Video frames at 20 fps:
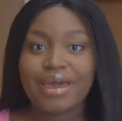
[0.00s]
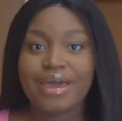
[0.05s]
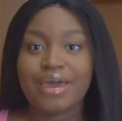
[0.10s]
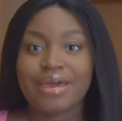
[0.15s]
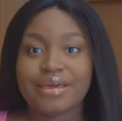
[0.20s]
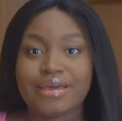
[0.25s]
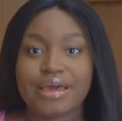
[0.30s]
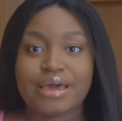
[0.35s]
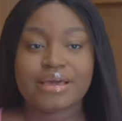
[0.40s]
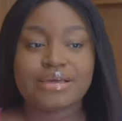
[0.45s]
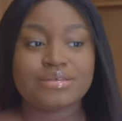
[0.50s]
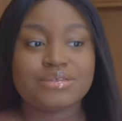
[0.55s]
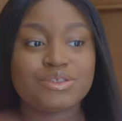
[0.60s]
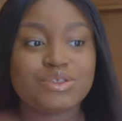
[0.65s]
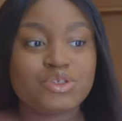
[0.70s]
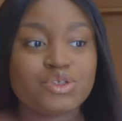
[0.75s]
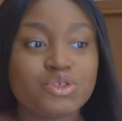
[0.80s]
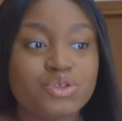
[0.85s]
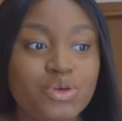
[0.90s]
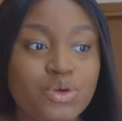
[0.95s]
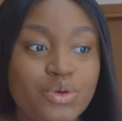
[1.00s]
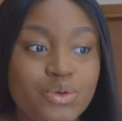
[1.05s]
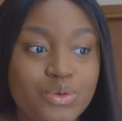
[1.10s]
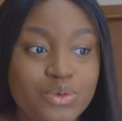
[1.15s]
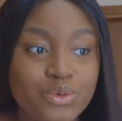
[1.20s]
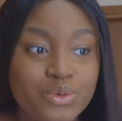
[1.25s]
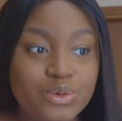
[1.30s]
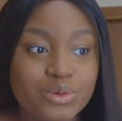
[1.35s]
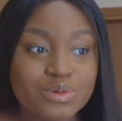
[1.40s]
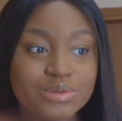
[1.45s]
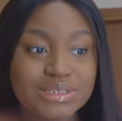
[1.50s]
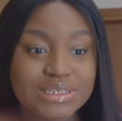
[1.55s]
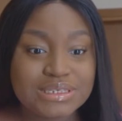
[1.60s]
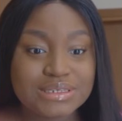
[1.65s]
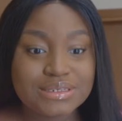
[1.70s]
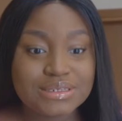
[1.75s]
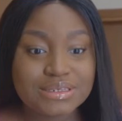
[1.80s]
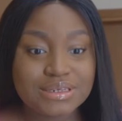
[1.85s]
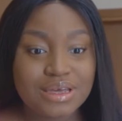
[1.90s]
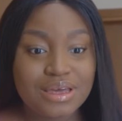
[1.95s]
Hey guys, so
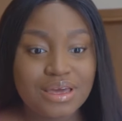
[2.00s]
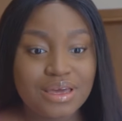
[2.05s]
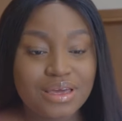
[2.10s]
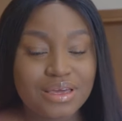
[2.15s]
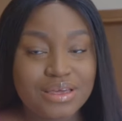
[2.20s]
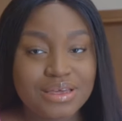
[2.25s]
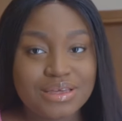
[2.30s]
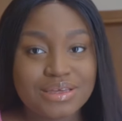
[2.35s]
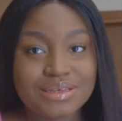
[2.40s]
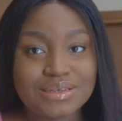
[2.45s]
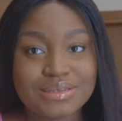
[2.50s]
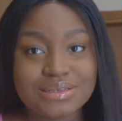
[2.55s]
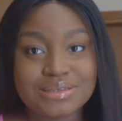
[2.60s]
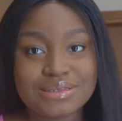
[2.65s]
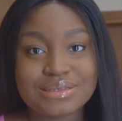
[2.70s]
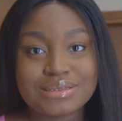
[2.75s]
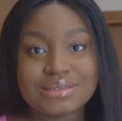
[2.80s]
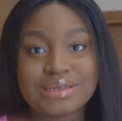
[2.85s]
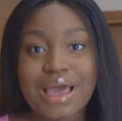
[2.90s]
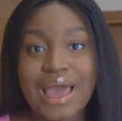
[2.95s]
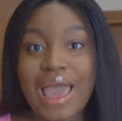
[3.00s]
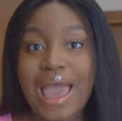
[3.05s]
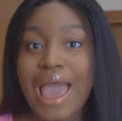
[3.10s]
today is